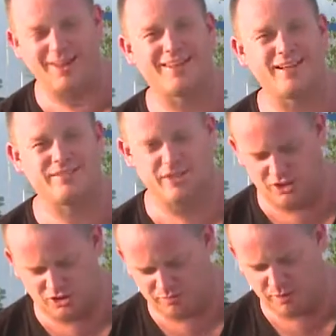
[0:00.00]
like this, you
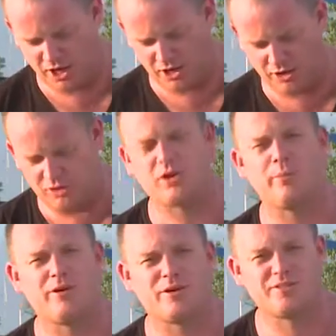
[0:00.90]
can just burn it on the
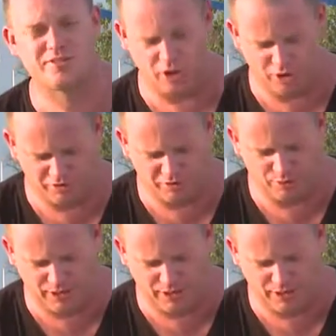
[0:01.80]
top of your stove as